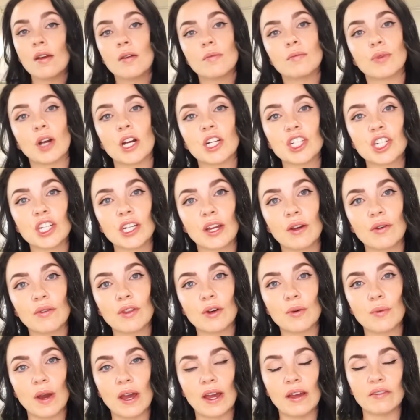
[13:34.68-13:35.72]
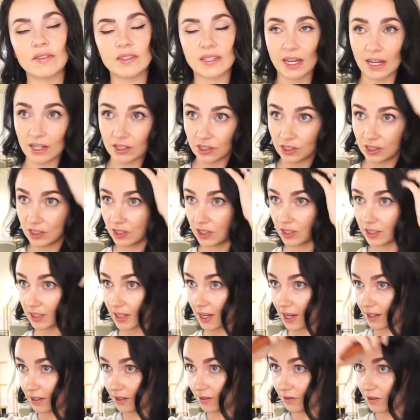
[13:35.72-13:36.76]
Brushing out the waves actually just
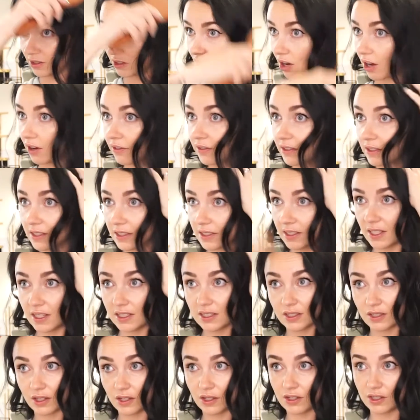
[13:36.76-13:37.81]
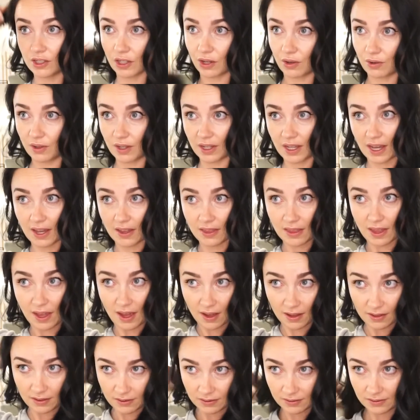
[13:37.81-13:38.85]
kind of softens it so you don't get
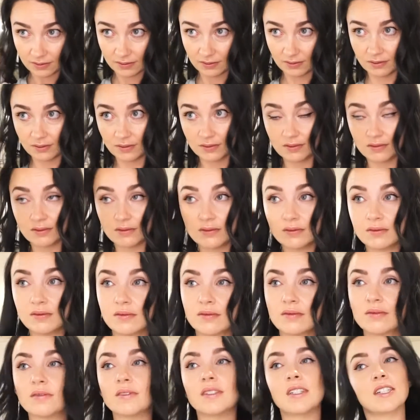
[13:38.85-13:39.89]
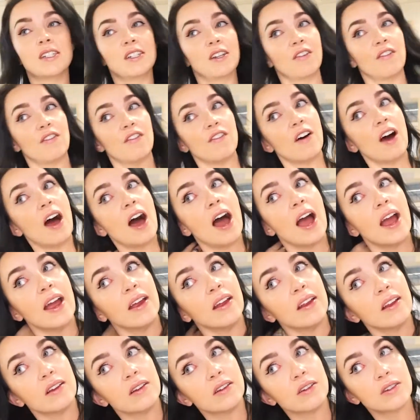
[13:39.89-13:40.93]
that
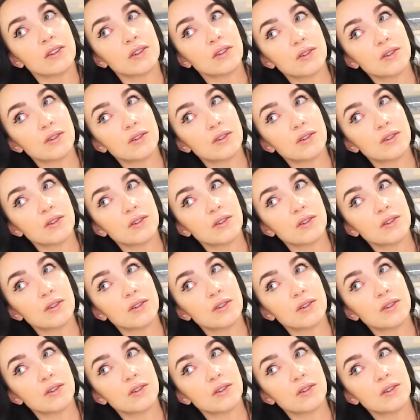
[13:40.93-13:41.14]
defined